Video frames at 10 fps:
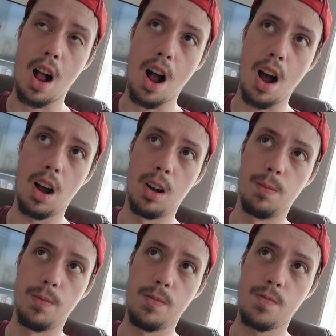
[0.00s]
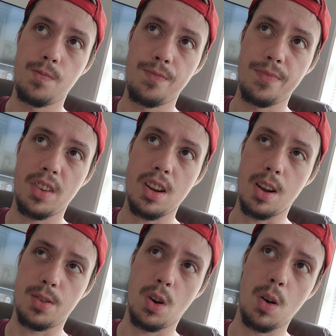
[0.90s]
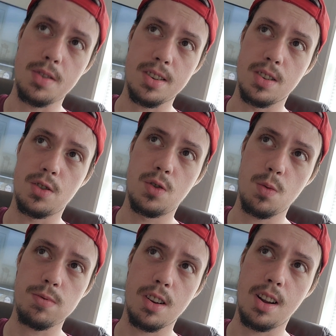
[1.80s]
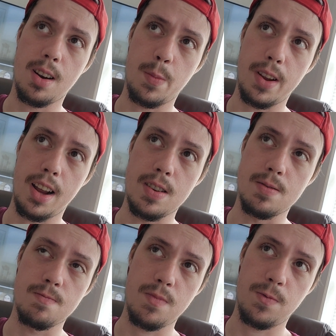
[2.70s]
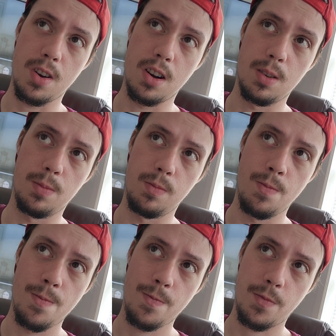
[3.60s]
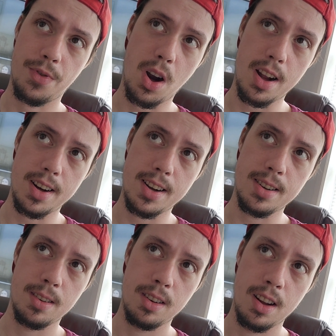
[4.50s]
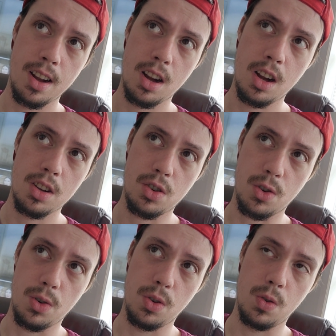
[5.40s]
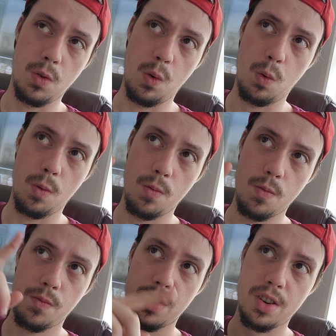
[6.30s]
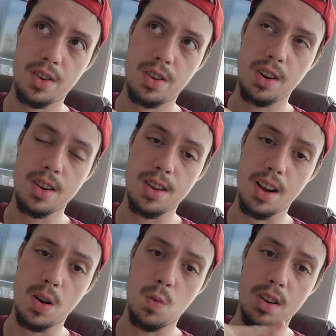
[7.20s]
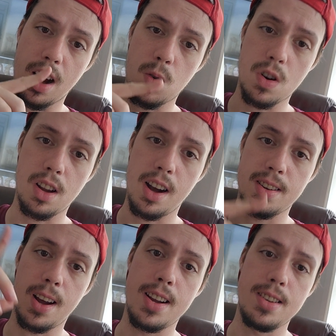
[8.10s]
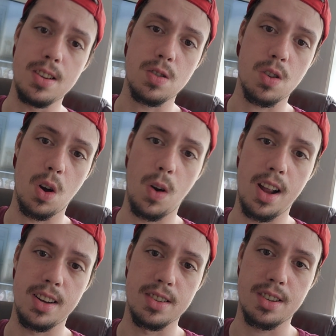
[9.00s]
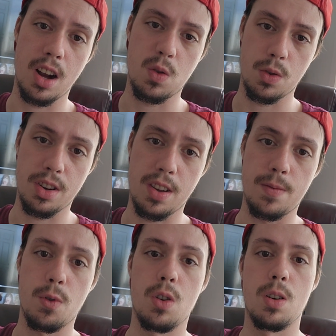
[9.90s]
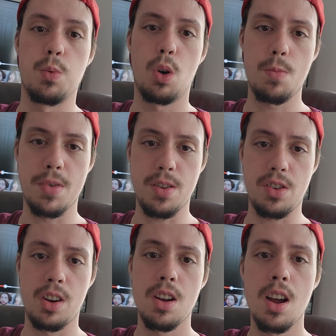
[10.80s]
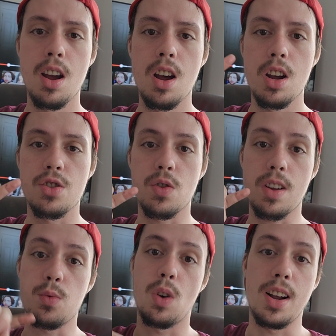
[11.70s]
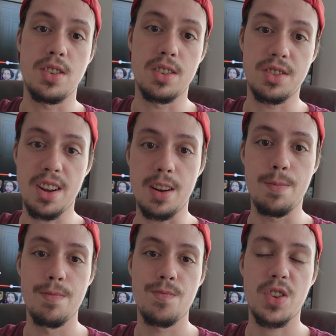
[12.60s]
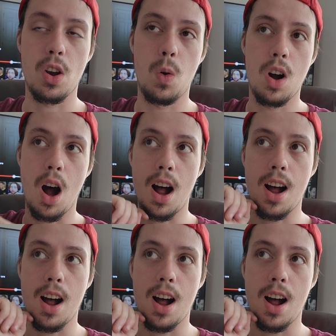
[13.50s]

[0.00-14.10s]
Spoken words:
yeah. So I was in a super lot of pain from Friday to Sunday when I realized I need to go ahead and schedule something for an appointment. So that's what I just did. So